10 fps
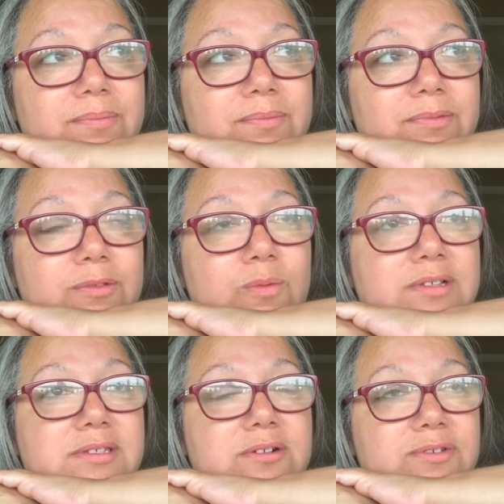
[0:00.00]
the
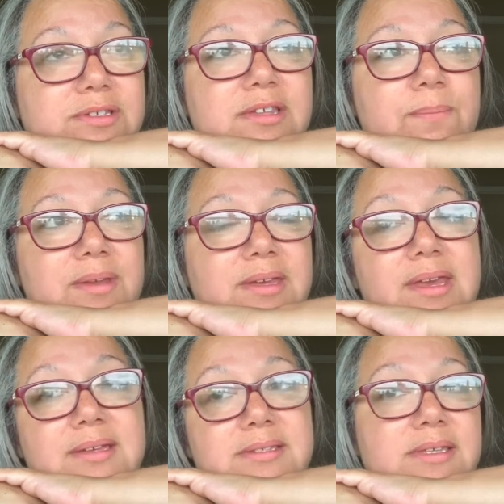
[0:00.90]
ones that are sleeping
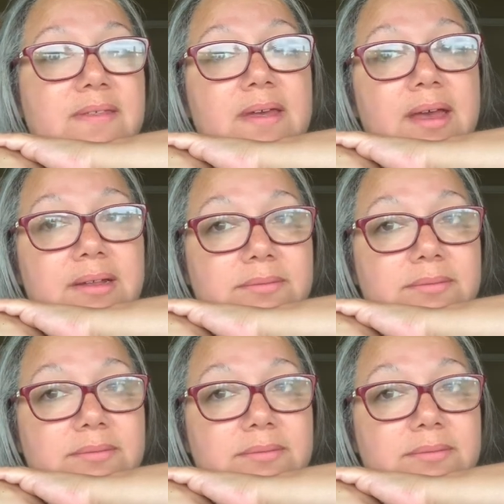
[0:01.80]
can't see that.